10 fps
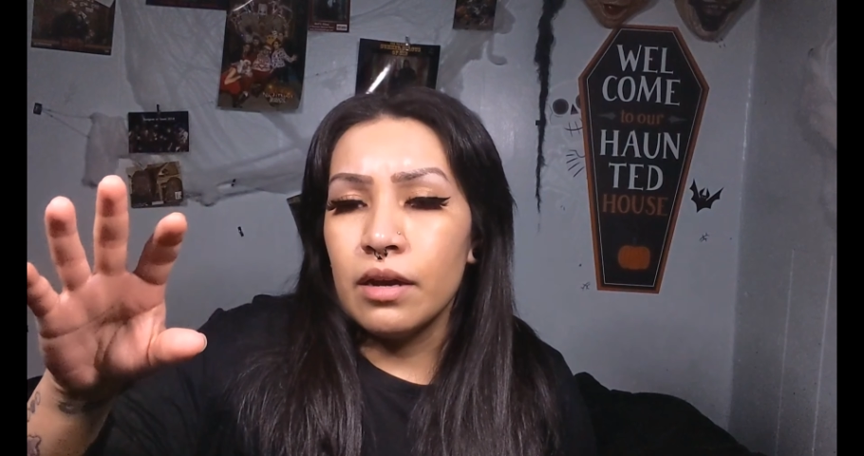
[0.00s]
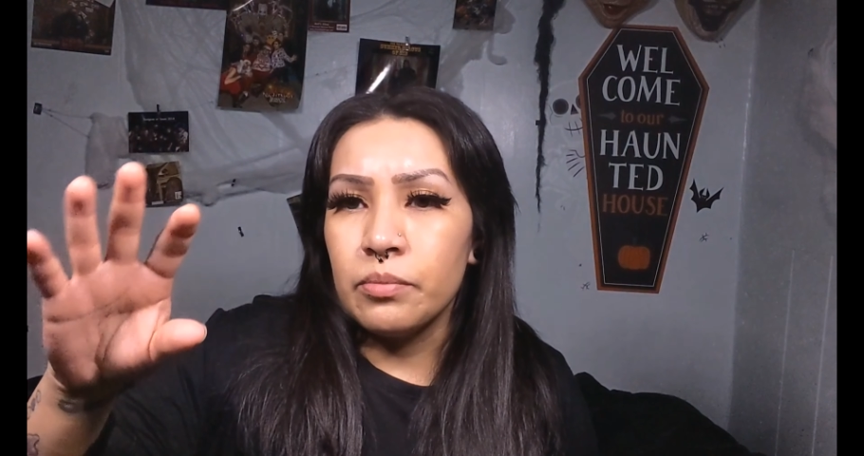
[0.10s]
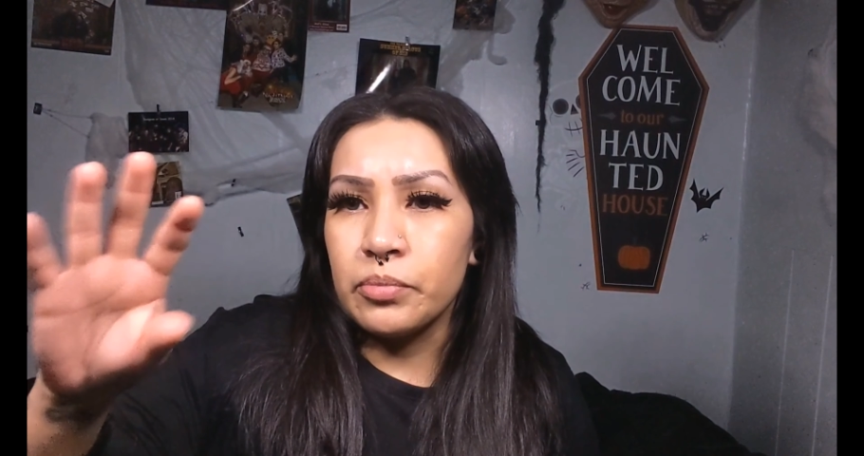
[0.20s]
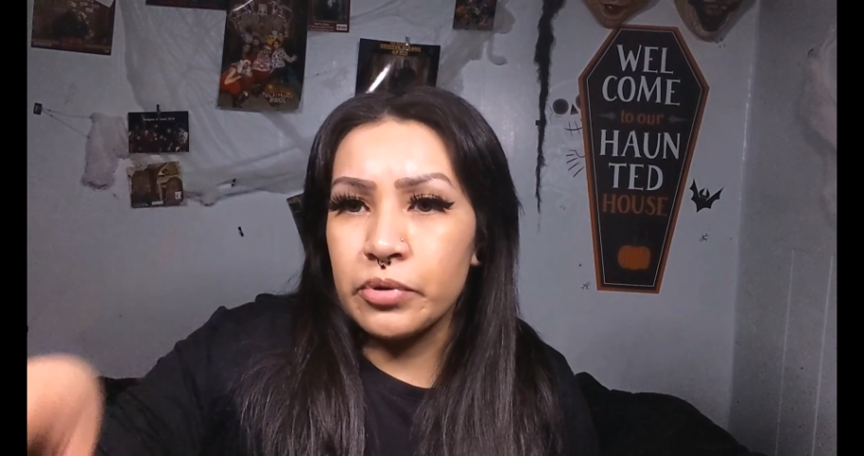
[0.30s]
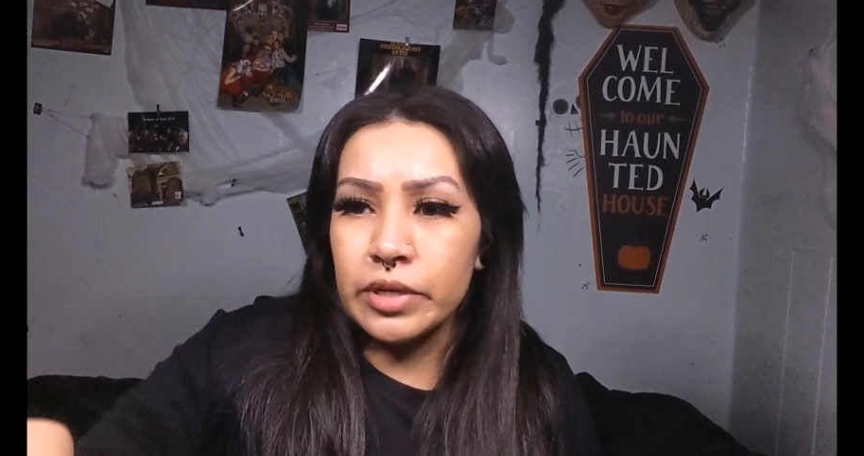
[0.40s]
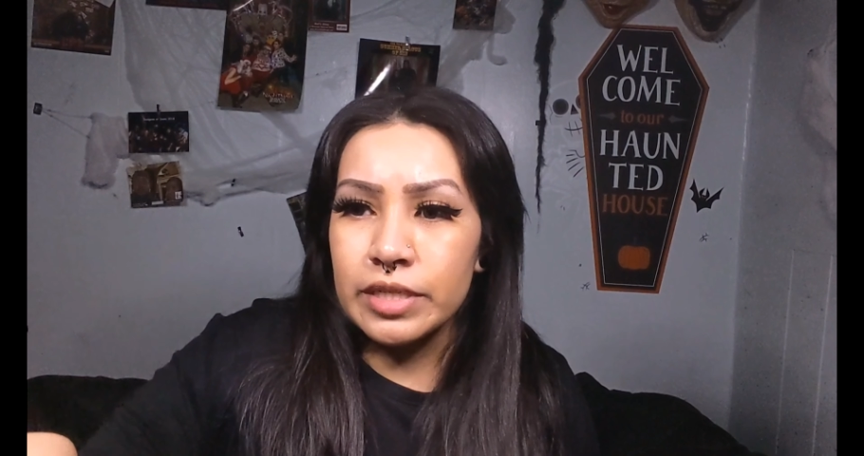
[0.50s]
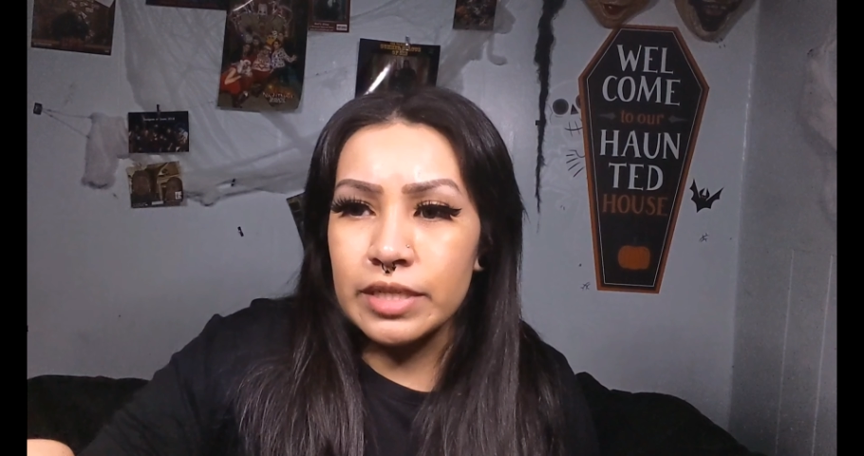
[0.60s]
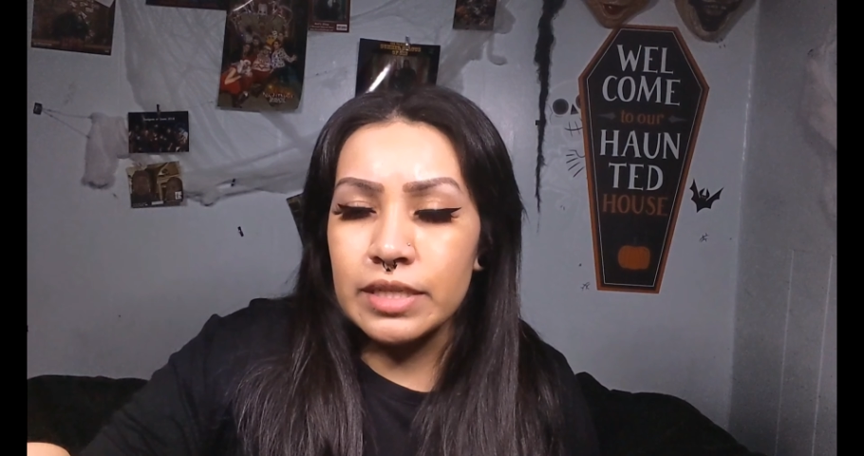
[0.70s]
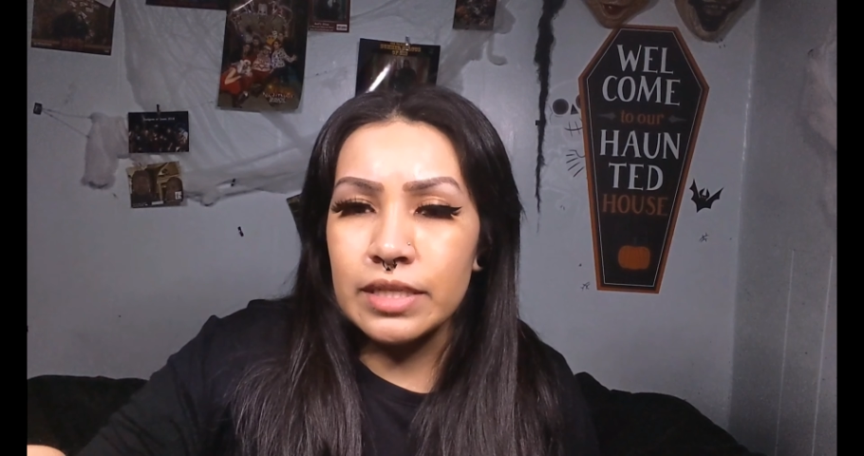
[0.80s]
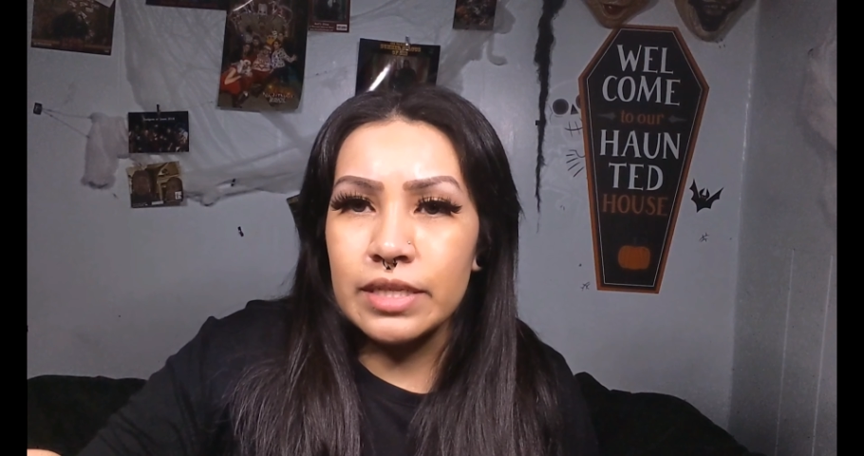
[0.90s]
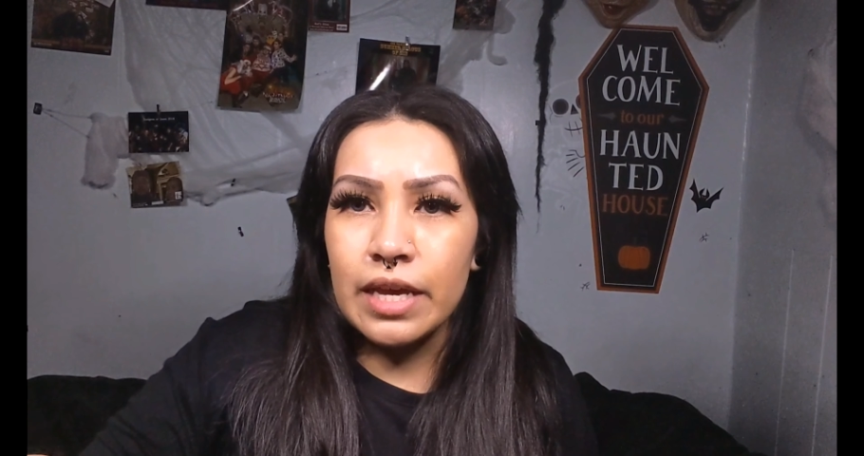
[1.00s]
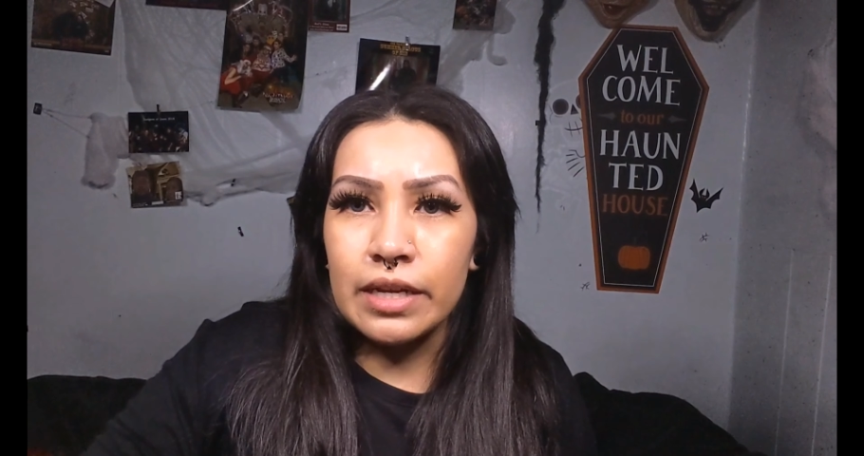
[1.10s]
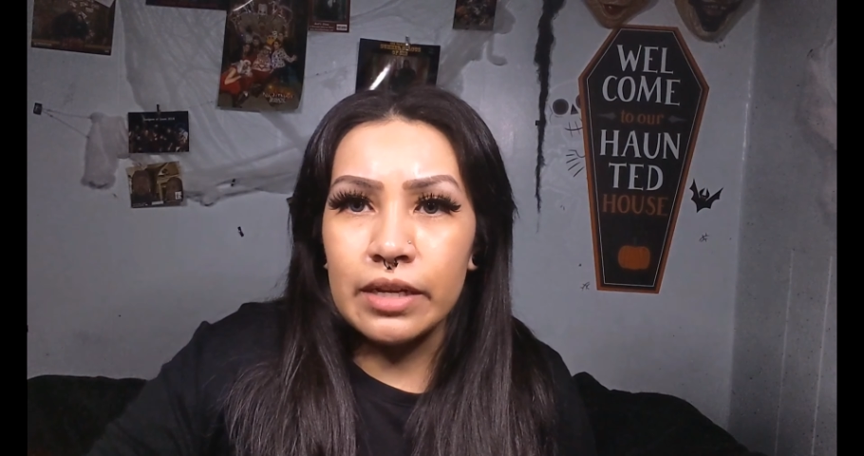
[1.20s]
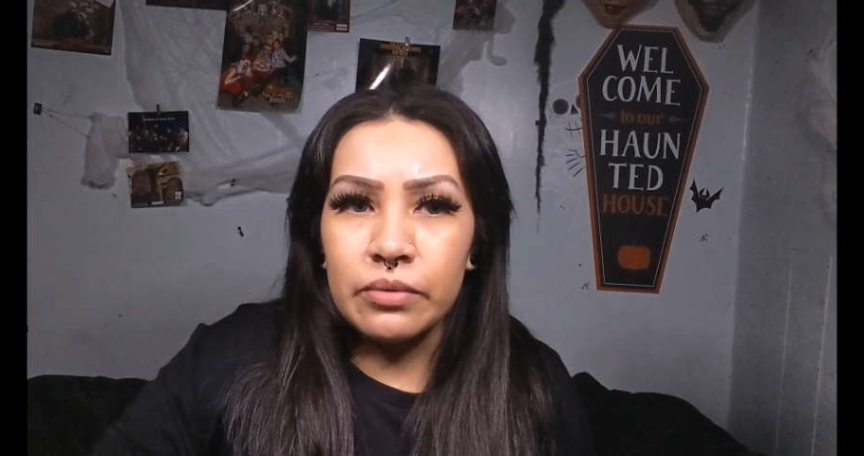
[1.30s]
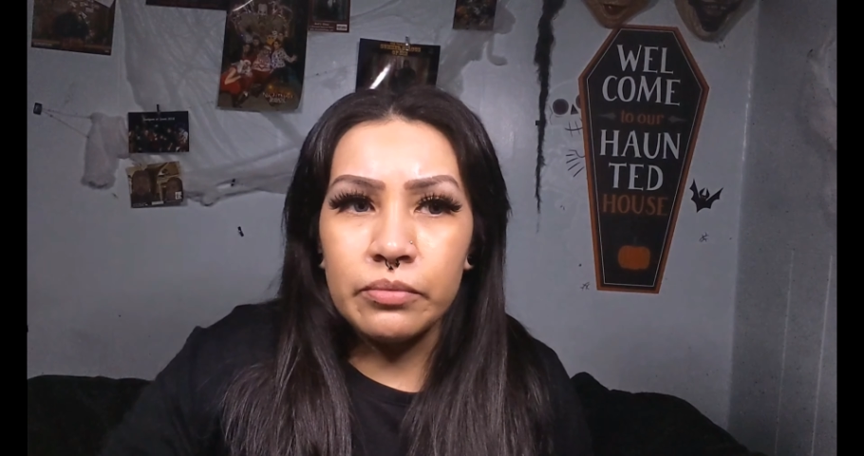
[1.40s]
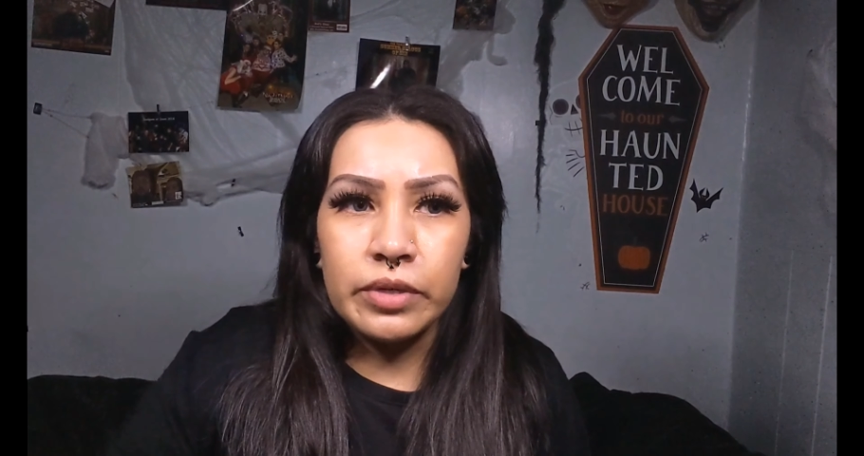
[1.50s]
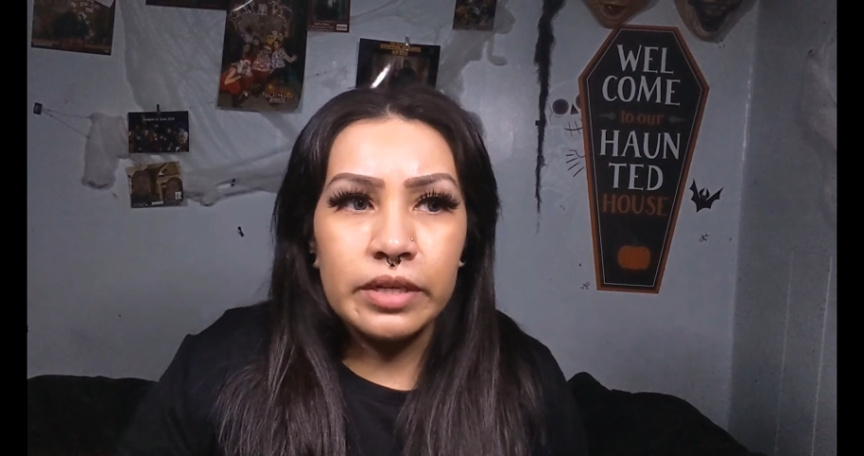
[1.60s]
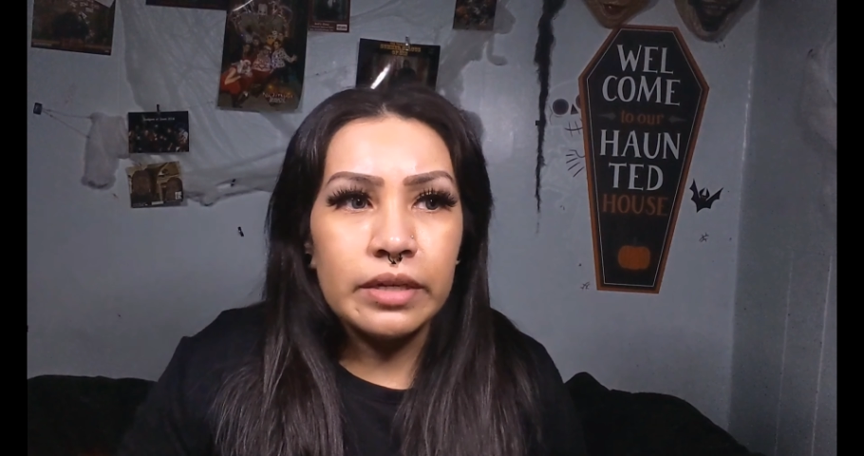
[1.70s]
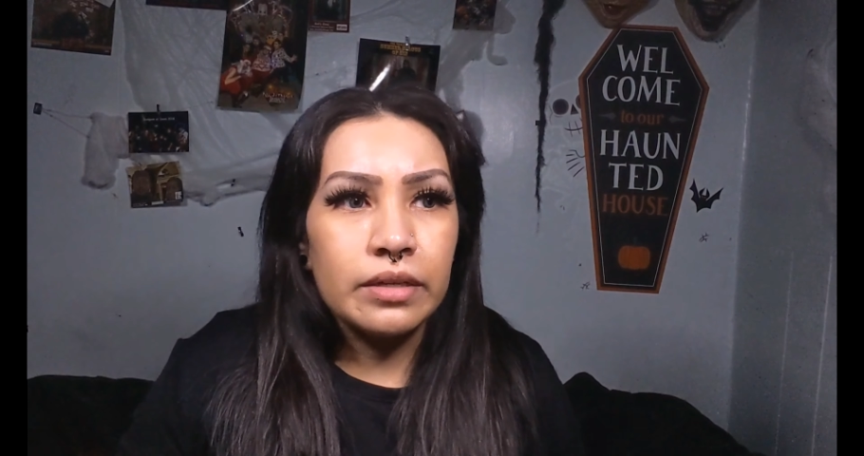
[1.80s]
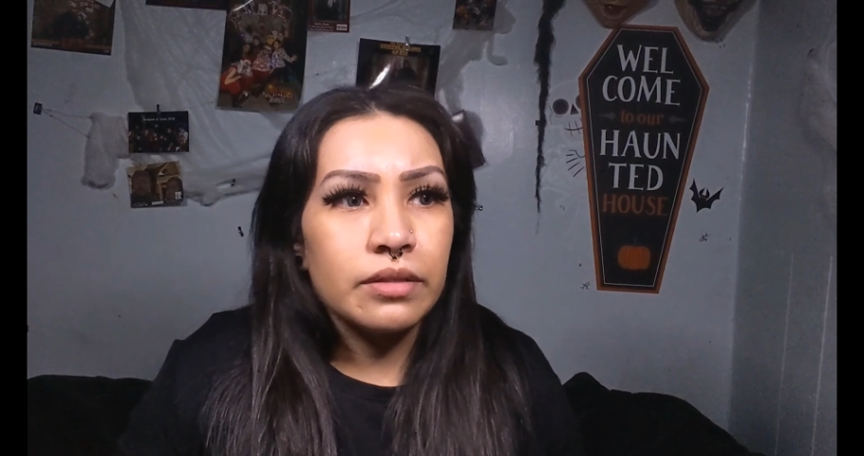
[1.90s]
a prison setting
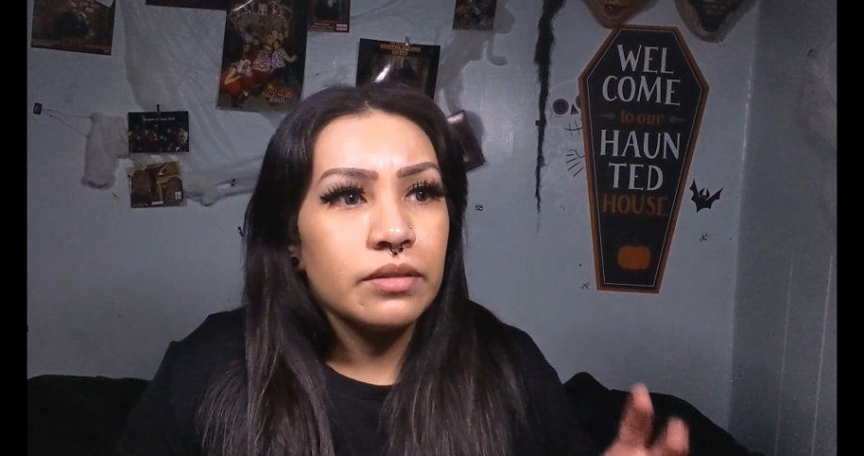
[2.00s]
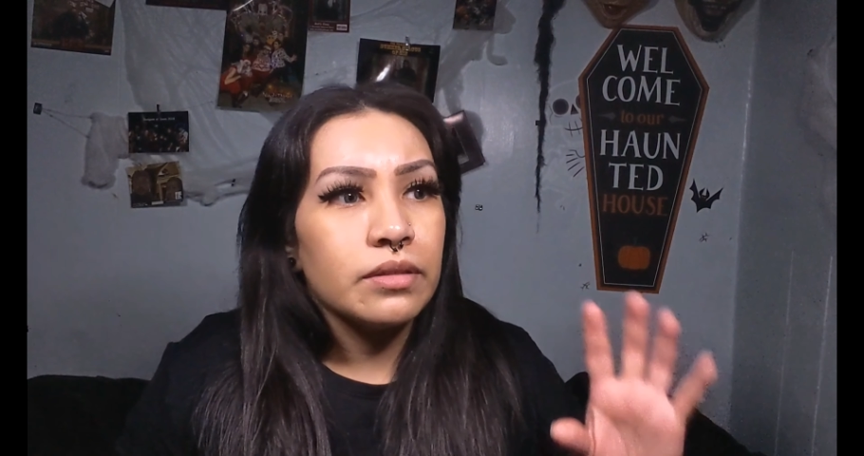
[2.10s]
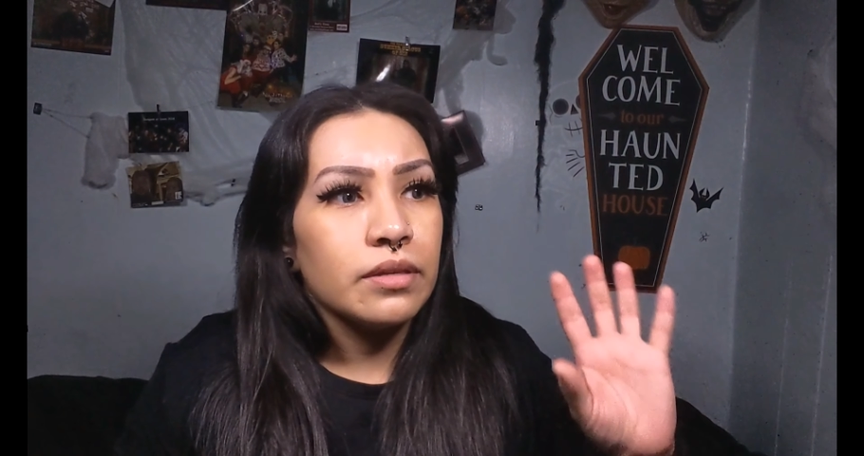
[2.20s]
with